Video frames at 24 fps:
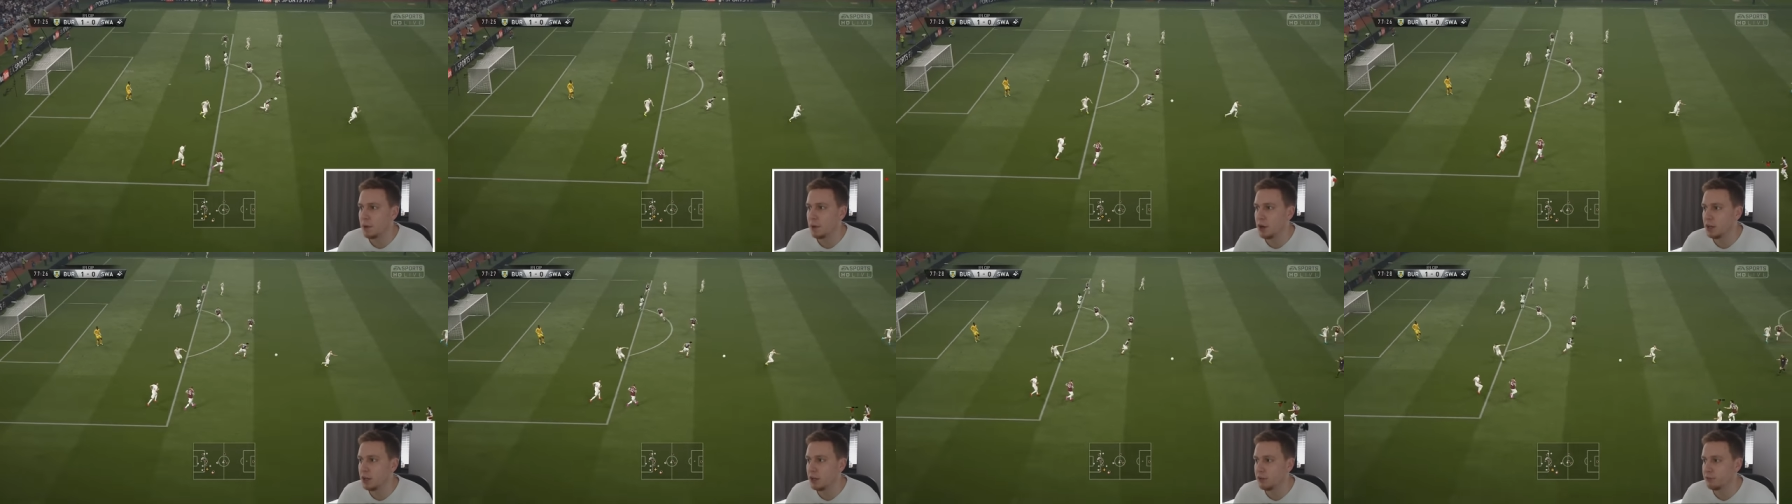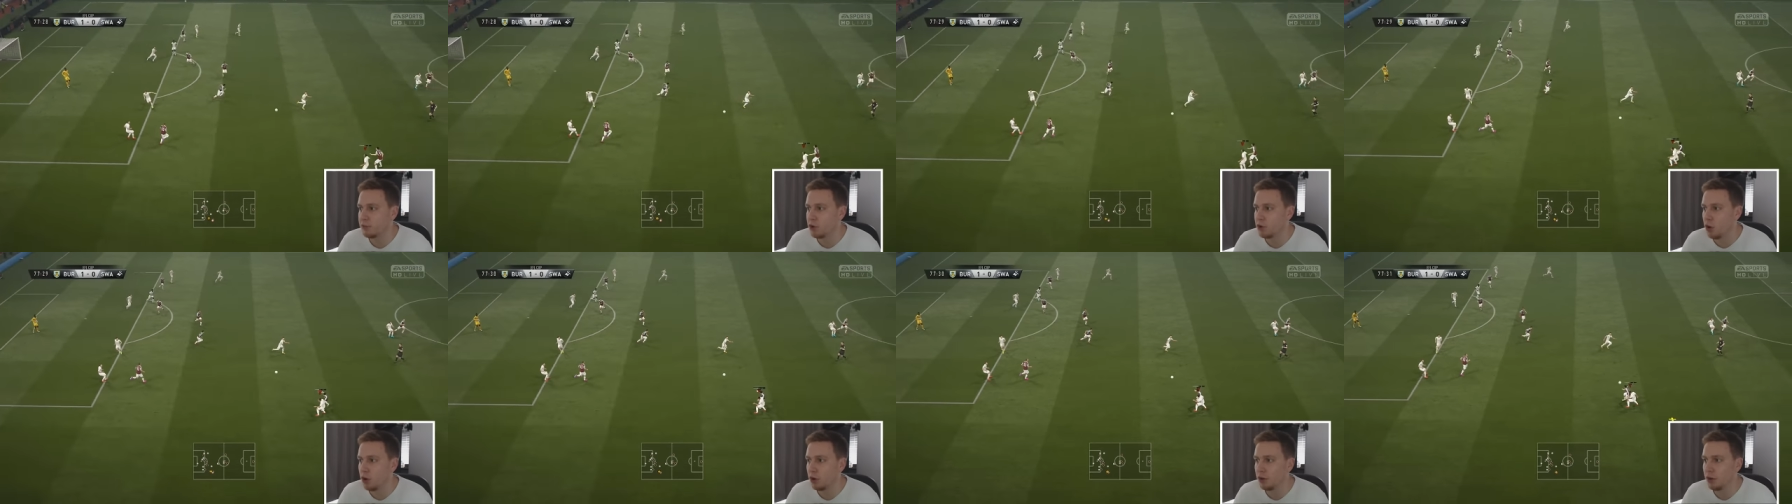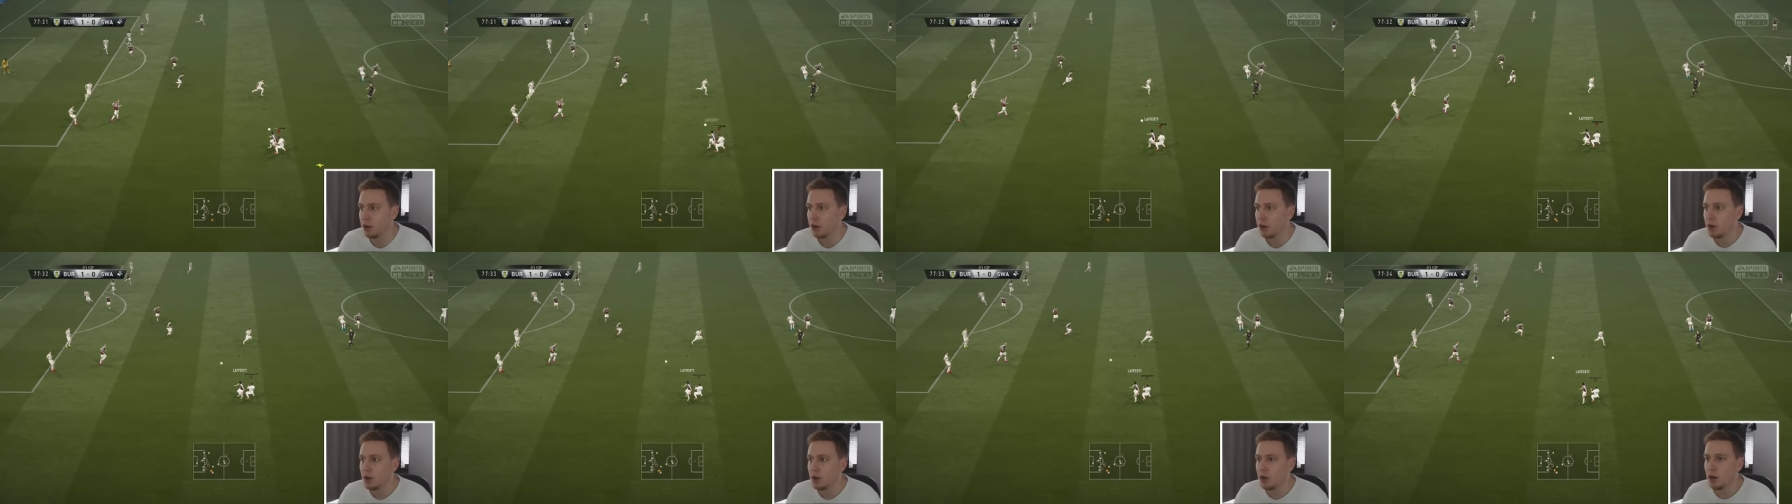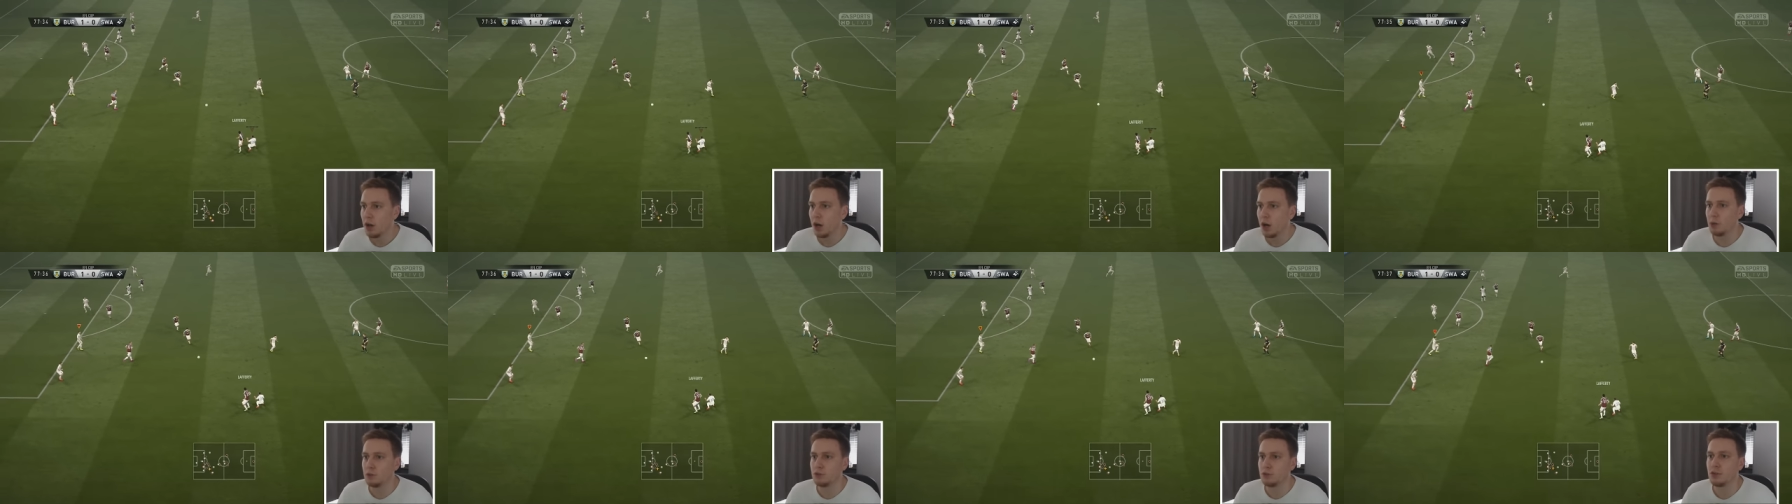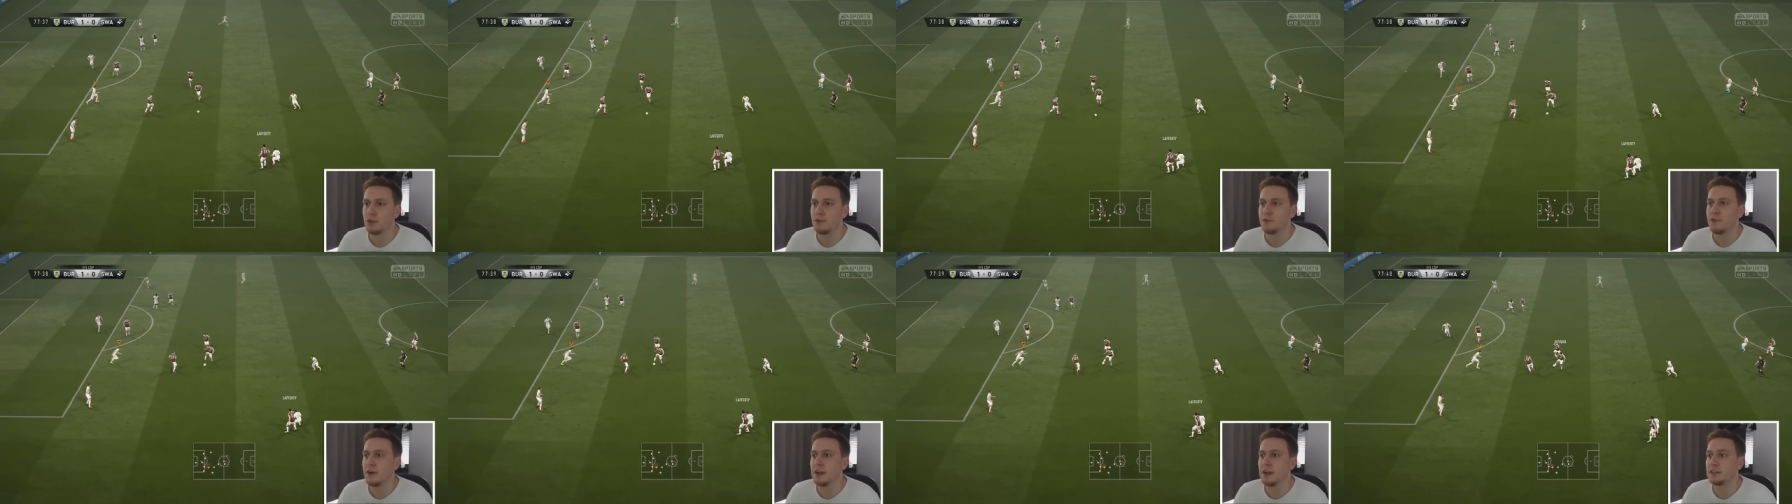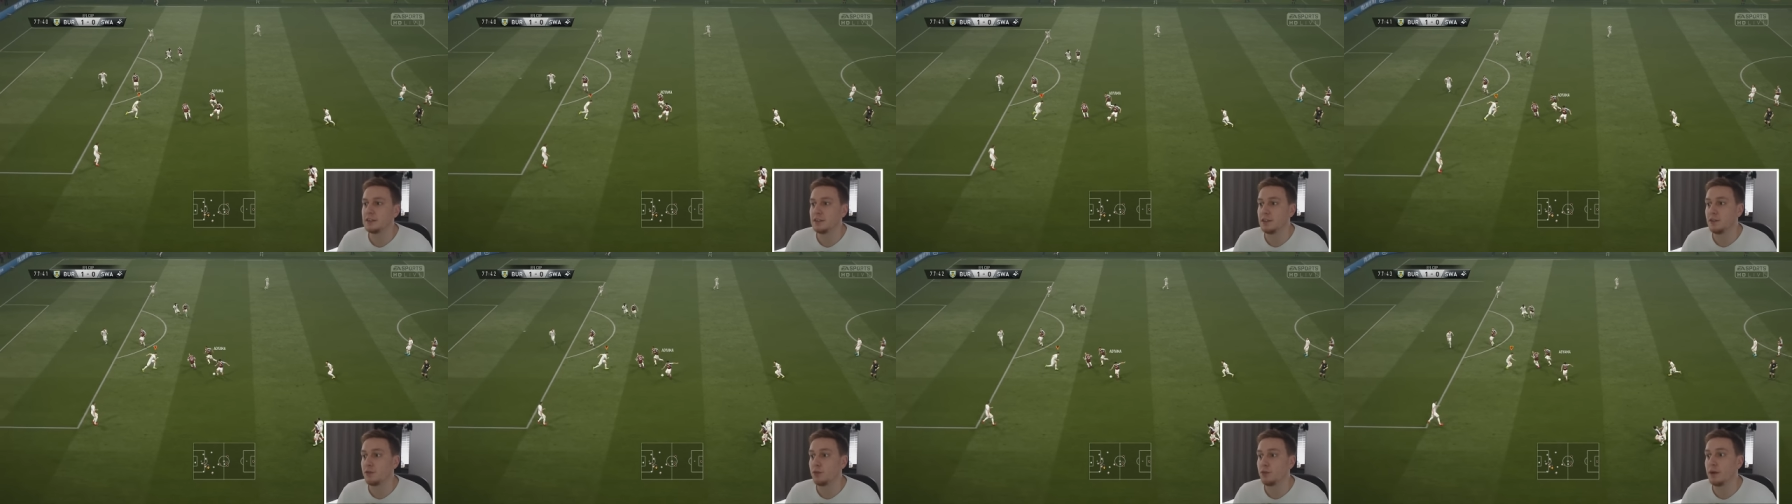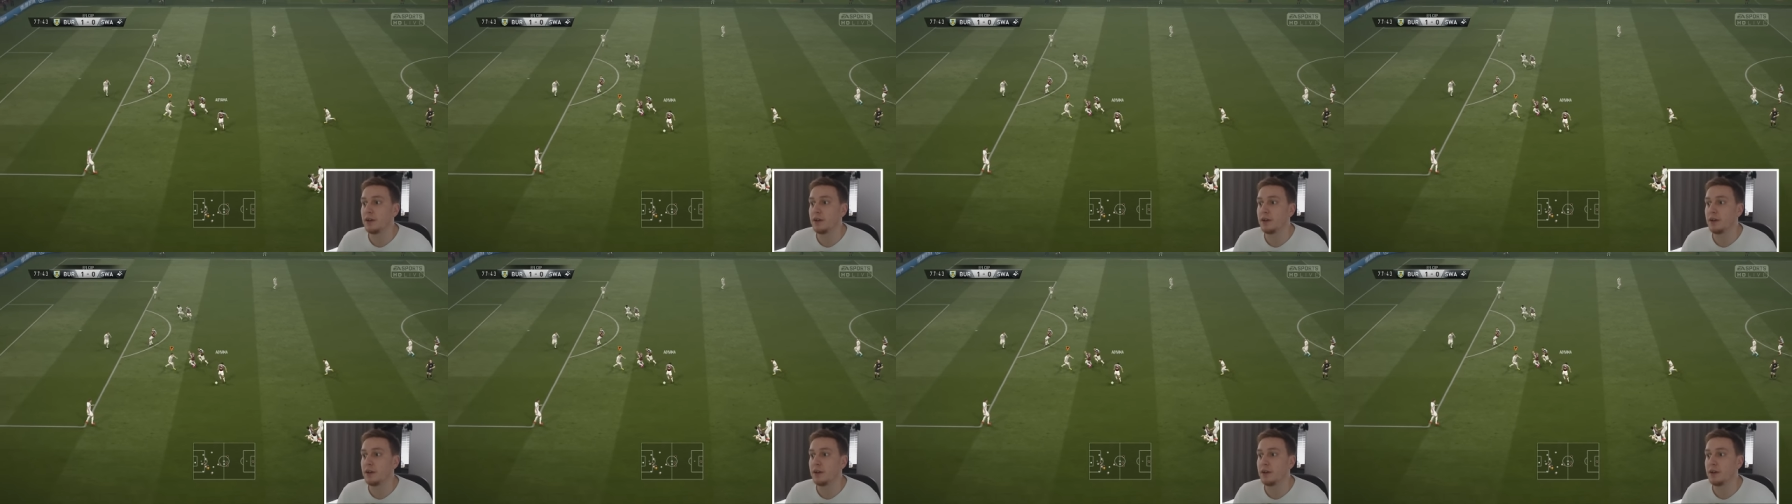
Burnley have gone ultra-defensive.